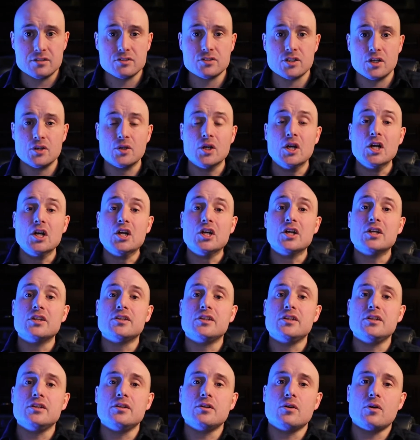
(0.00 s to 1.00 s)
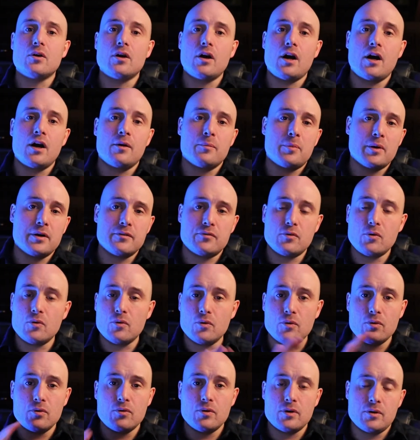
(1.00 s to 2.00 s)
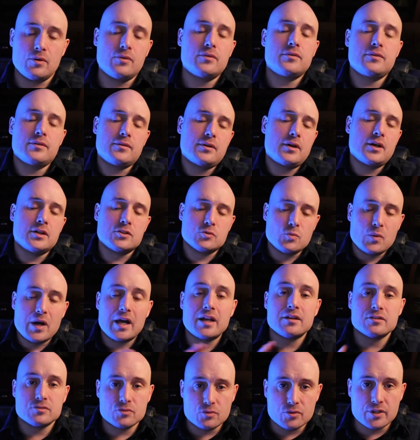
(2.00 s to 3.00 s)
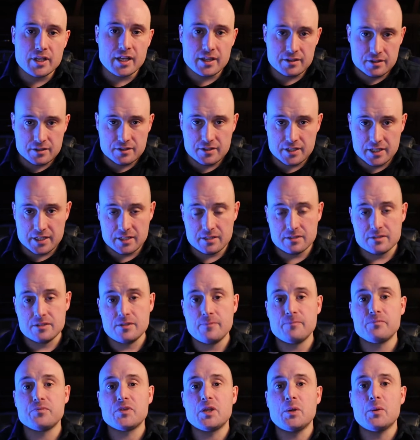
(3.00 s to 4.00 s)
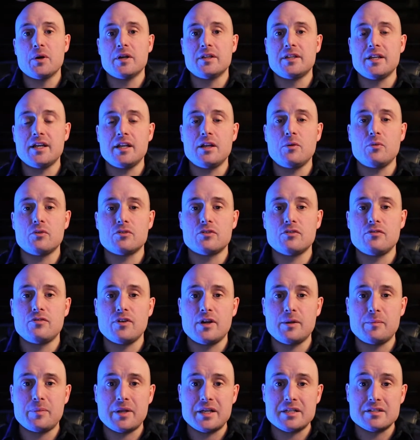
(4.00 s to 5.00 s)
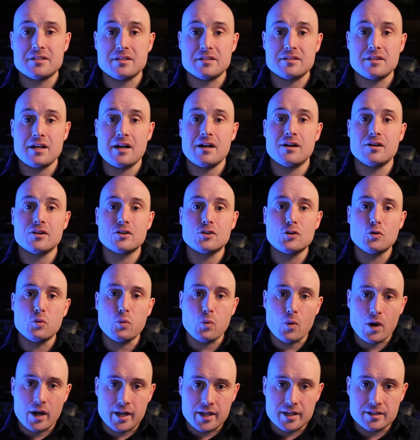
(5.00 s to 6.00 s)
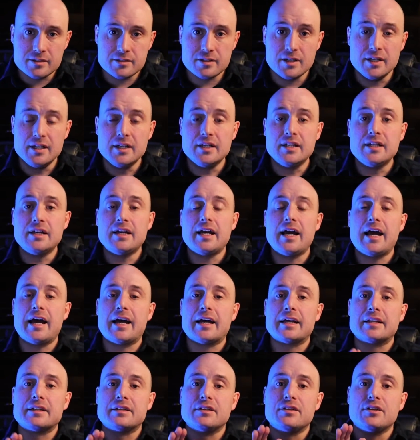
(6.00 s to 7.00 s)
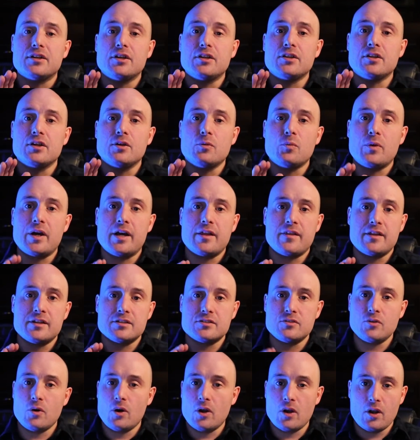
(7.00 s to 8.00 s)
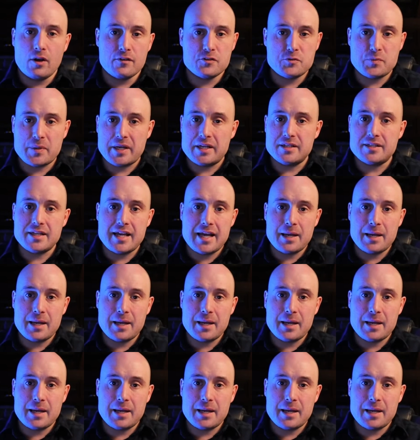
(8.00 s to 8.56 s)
So above all, as well as all the other things, you ideally want to find places that are quiet and that where there's not a lot of space.